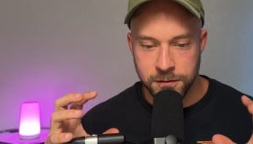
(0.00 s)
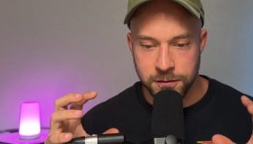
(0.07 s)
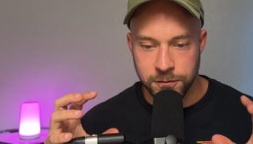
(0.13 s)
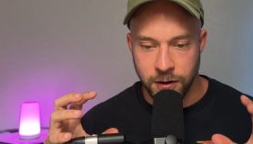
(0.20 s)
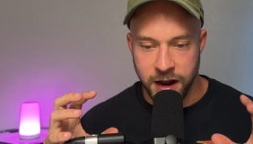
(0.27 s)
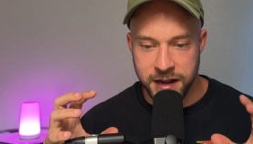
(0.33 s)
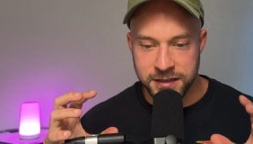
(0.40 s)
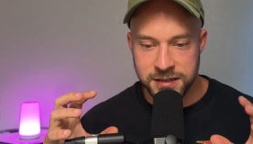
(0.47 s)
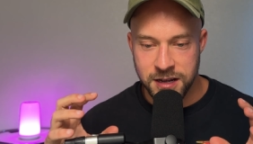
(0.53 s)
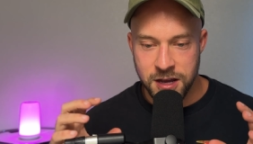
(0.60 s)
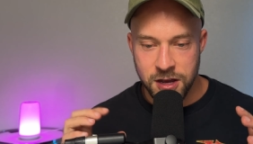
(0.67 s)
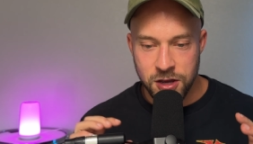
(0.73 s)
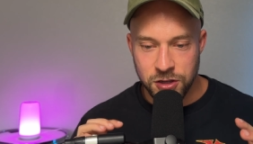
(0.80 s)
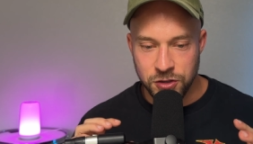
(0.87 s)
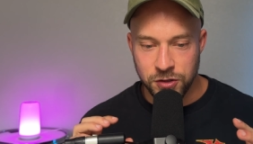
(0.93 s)
right?
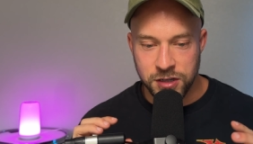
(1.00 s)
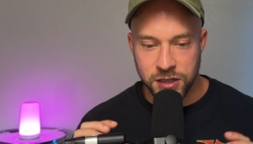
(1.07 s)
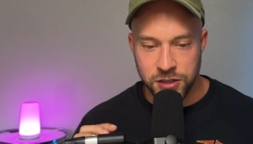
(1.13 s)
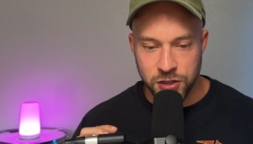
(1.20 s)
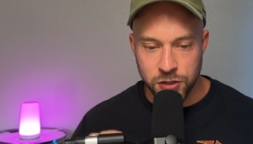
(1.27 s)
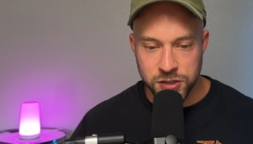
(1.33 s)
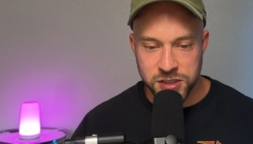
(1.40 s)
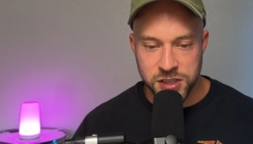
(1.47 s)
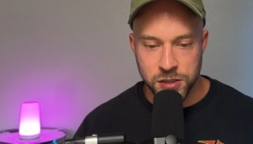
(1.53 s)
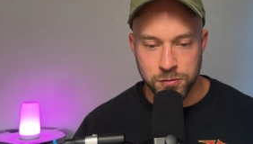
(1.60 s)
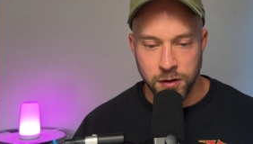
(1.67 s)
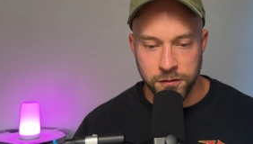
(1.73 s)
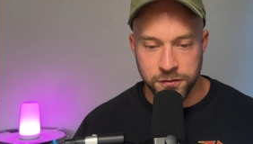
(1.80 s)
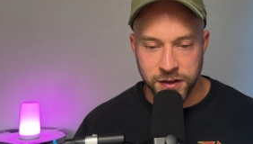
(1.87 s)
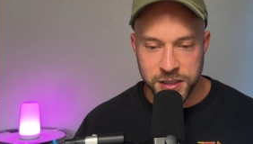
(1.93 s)
you can use the
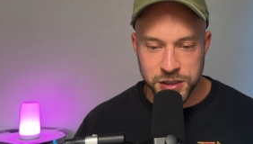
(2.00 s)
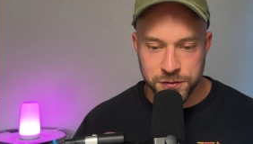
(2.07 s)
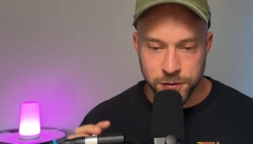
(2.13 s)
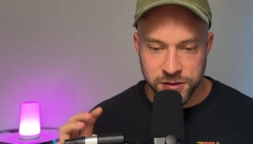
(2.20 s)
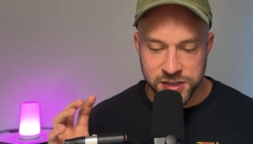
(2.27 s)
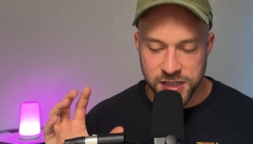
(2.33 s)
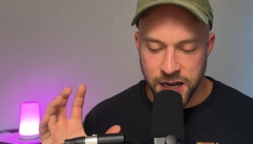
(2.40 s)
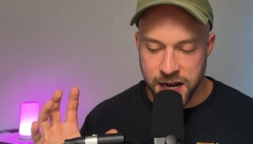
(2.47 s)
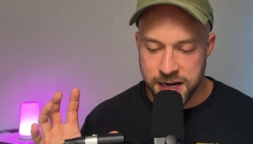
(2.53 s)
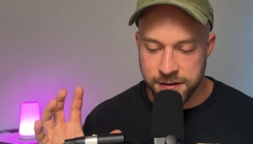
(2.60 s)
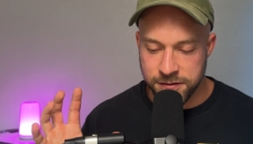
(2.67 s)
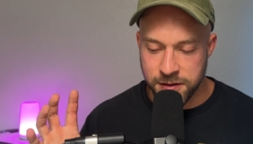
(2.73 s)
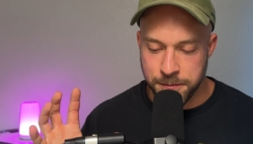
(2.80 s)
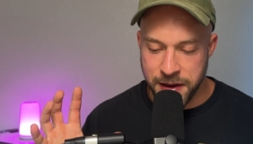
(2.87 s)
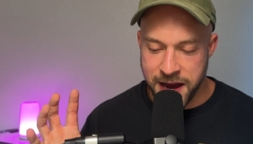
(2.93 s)
revengeful side
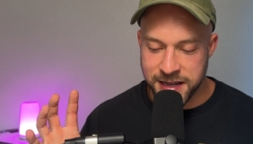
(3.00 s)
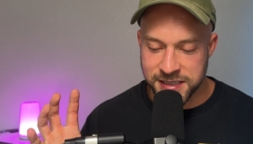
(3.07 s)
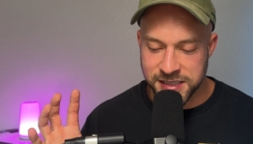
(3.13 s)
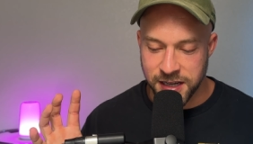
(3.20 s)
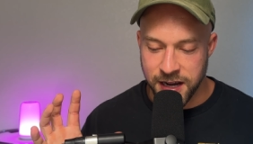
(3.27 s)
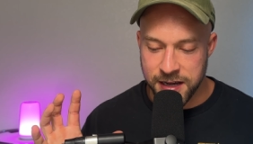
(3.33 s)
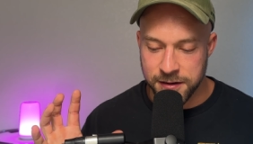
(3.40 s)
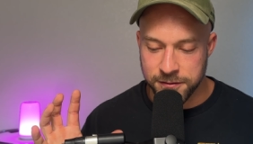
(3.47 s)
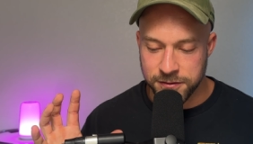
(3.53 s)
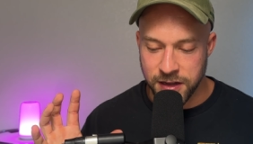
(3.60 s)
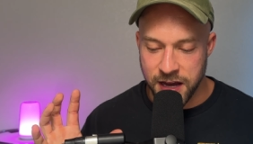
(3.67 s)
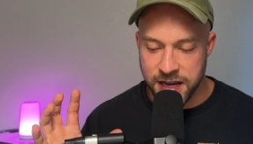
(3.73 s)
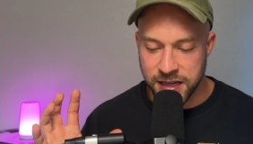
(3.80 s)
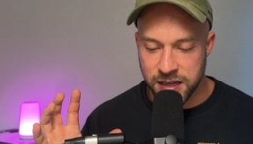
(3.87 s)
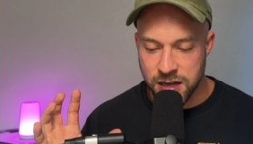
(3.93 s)
of the bad side of
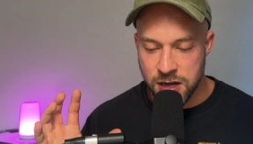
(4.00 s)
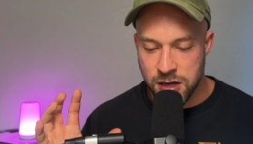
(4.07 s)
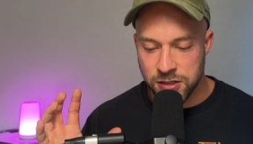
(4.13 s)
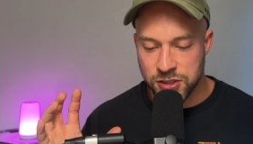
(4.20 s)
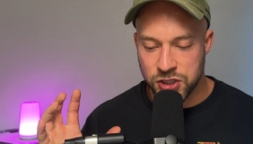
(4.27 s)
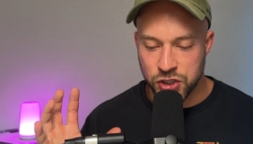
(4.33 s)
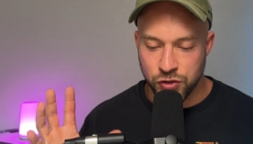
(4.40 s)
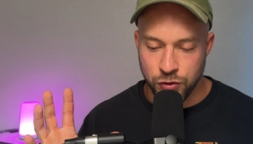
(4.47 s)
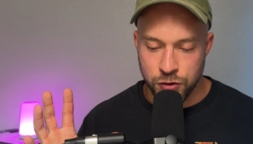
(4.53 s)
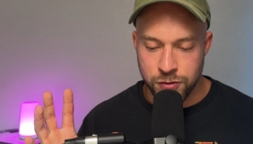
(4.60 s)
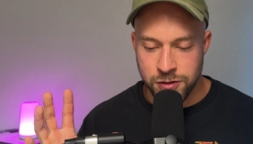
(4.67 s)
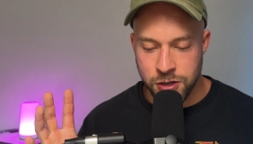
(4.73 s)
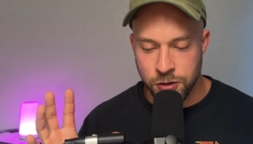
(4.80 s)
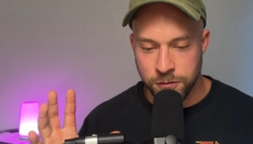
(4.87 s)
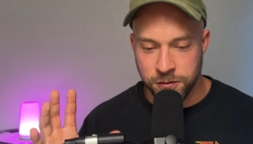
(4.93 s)
like screw
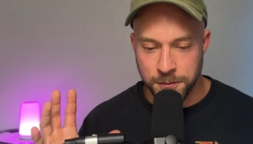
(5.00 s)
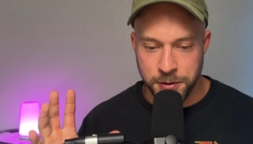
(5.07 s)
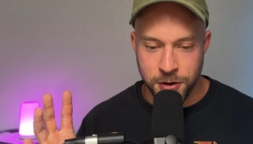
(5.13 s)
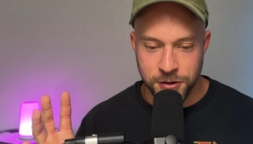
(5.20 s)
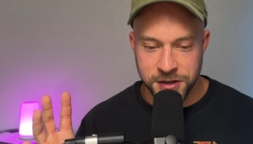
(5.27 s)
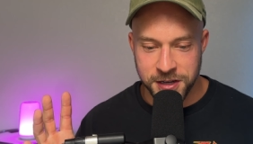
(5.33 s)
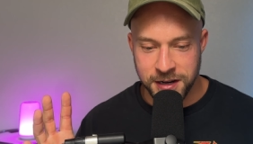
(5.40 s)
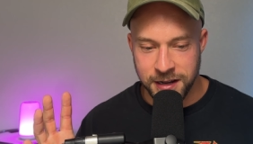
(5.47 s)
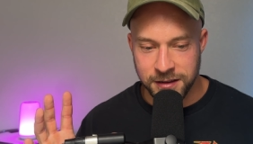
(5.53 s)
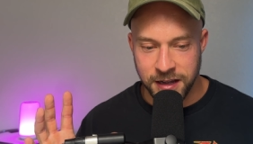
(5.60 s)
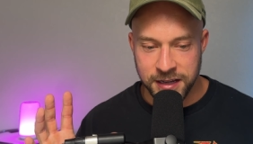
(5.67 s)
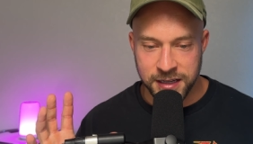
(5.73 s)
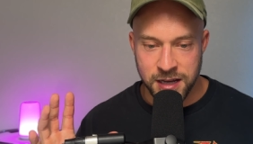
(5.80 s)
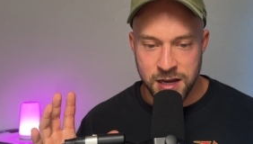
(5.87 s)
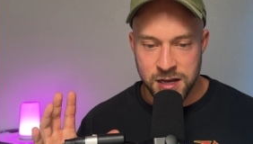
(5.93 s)
you for poking at
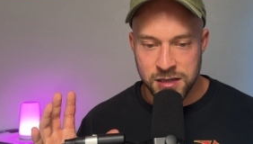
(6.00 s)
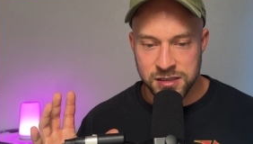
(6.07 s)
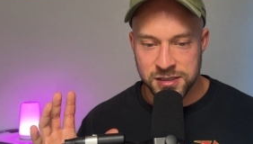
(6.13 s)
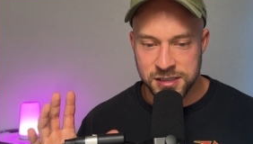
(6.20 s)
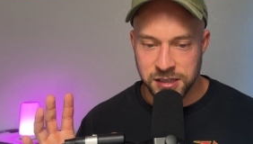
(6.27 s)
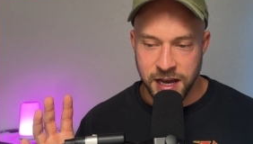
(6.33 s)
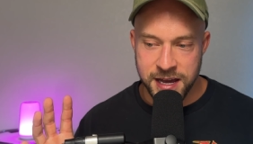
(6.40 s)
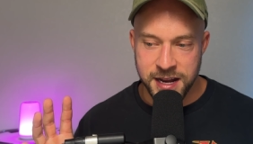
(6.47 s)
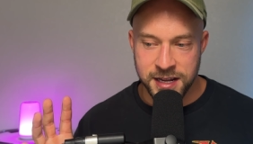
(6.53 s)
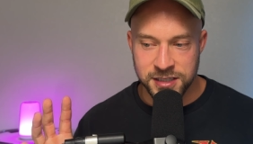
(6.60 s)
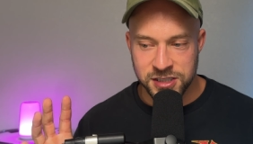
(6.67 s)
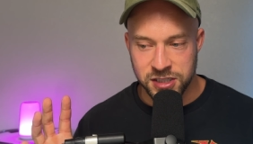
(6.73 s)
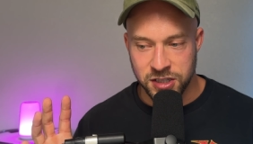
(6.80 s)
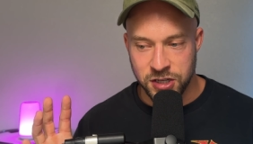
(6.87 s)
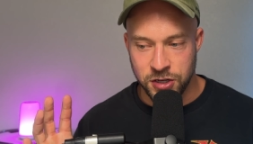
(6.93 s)
like slight
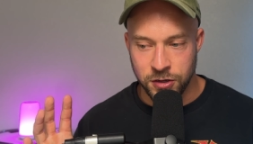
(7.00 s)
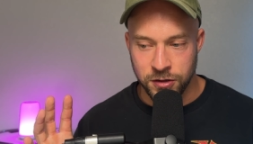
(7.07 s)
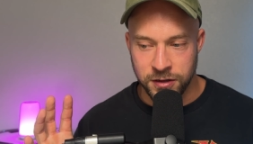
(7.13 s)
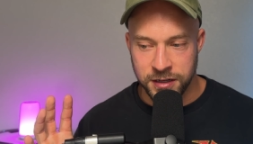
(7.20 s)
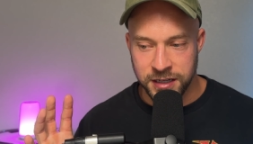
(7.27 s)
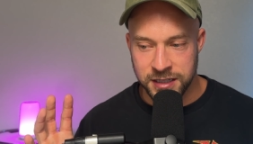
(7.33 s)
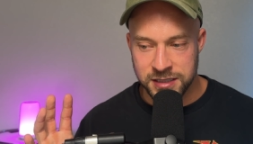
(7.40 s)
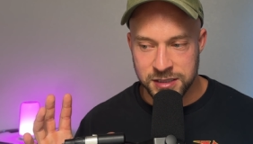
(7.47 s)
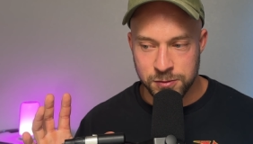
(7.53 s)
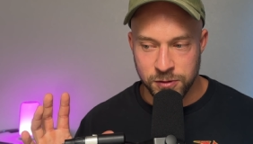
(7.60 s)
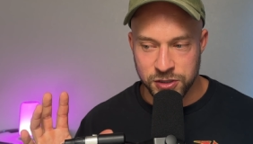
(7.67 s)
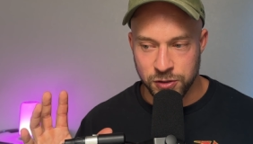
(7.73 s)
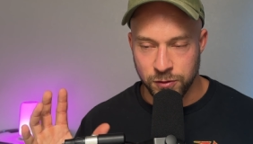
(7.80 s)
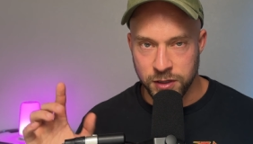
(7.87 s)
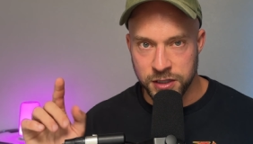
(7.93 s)
insecurities,
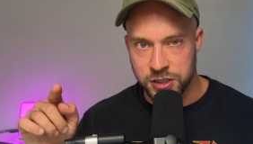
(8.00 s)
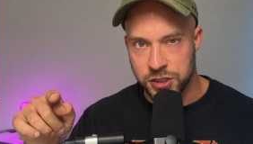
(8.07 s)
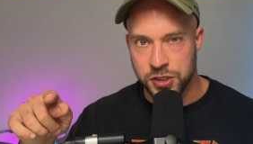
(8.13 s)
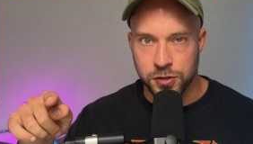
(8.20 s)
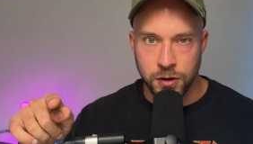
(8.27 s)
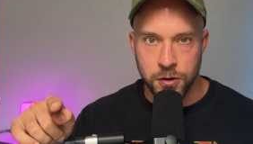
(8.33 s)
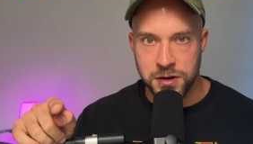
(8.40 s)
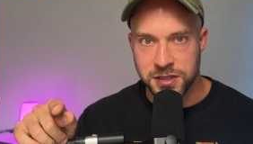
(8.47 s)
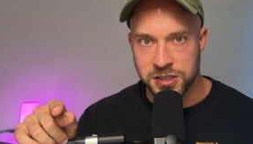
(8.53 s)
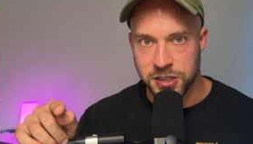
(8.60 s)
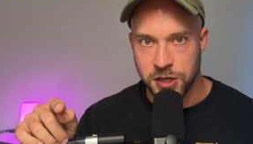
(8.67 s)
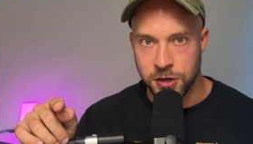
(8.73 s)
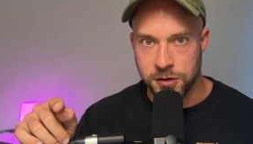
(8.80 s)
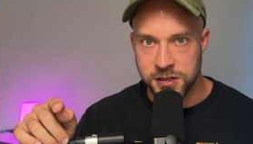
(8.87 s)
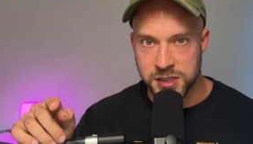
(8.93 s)
which are really just your own
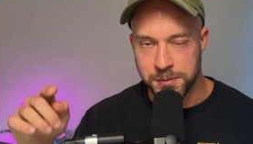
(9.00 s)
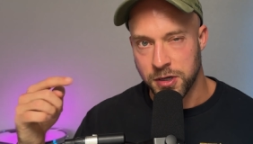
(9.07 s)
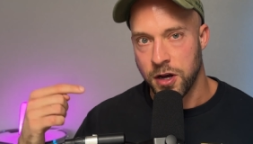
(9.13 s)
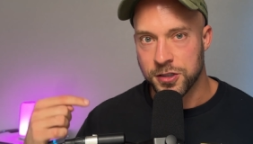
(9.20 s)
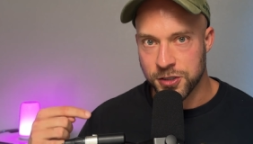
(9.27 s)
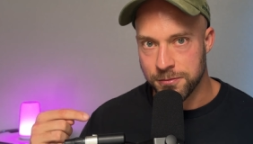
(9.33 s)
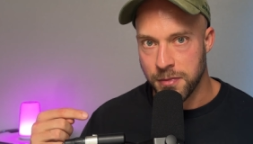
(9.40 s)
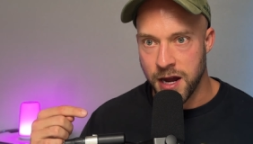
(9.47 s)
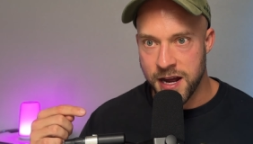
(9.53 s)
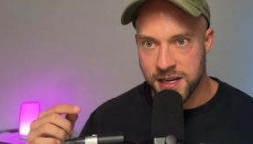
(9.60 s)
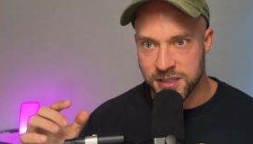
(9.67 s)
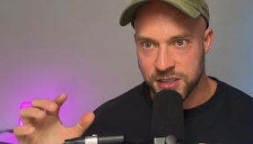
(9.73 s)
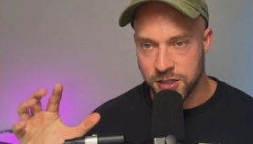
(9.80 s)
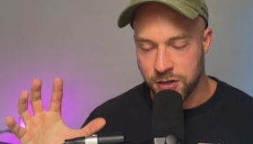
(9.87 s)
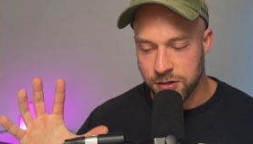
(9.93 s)
insecurities, but also my
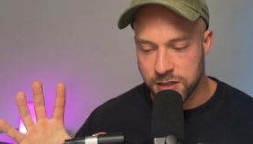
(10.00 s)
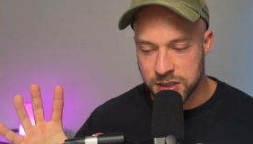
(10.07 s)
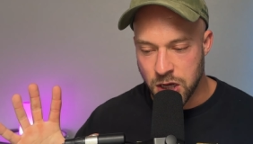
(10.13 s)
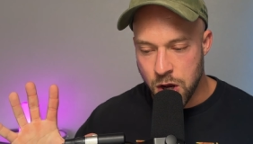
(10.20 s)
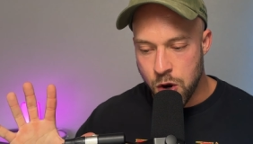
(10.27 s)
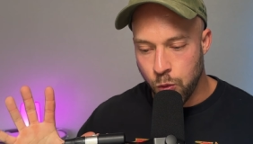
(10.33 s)
insecurities.